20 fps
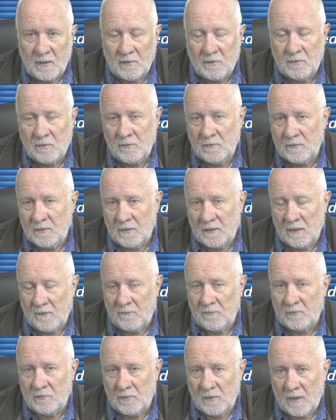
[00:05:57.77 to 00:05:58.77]
issues and
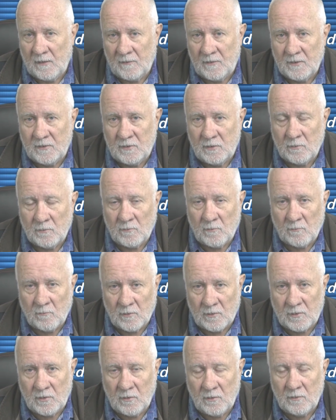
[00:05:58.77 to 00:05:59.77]
therefore should have their children
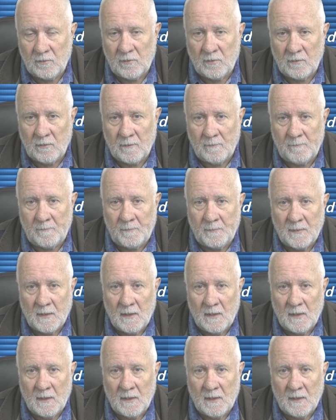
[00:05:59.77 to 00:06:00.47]
returned to them.